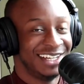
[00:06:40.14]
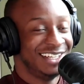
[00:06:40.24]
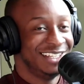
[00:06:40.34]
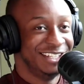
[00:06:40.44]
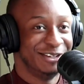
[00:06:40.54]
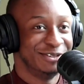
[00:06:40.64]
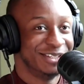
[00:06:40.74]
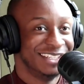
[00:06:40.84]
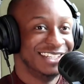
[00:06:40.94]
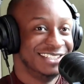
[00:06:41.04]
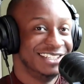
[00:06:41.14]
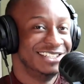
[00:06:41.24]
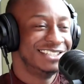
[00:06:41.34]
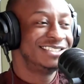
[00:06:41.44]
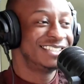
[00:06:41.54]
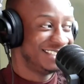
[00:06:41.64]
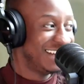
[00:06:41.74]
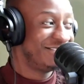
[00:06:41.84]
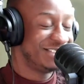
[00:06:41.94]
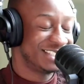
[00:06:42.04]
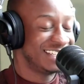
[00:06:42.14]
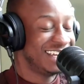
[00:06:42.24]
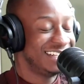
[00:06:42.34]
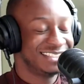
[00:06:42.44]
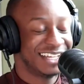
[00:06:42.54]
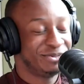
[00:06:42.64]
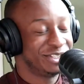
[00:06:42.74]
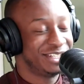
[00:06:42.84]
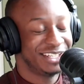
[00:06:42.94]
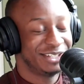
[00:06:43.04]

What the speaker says: And it's obviously anytime you're dealing